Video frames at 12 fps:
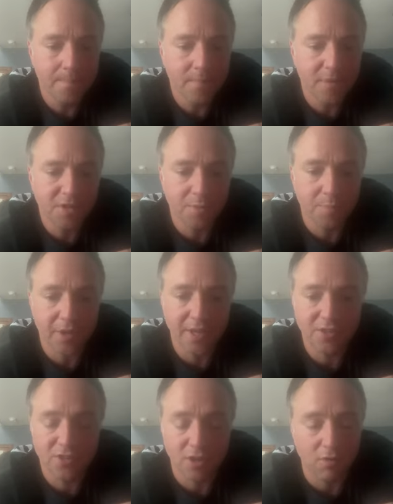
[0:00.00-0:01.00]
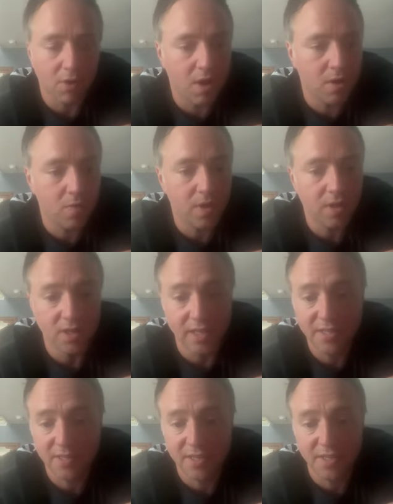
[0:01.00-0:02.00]
It's a place to grow,
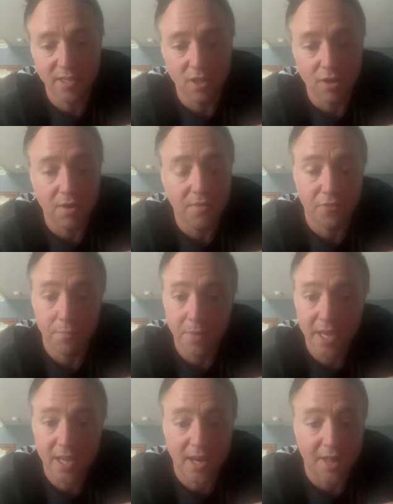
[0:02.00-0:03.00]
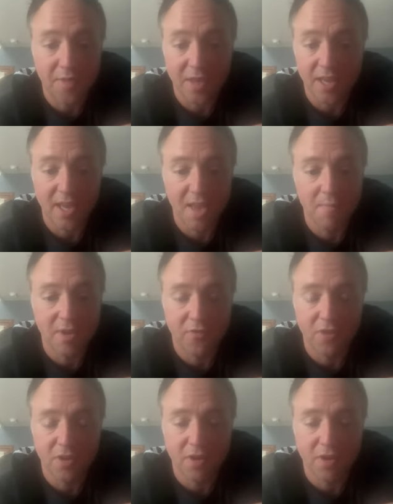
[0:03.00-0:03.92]
listen, and learn for me. And I think it can be for you